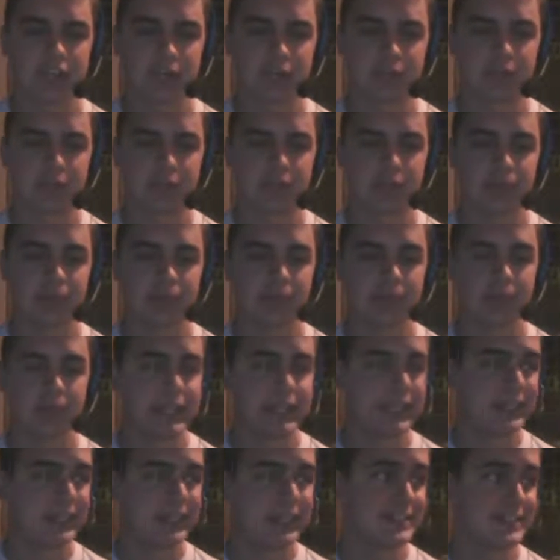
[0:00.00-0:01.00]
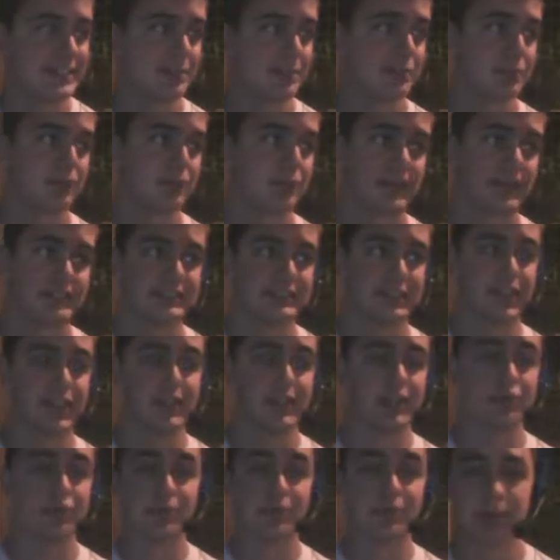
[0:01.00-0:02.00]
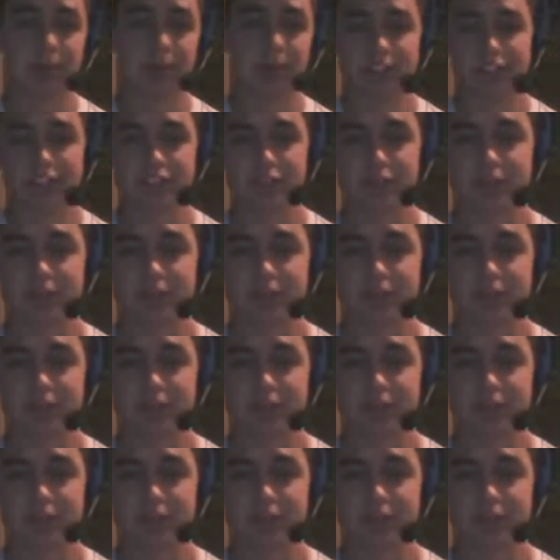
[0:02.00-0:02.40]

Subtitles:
are the problem and Democrats saying Republicans are the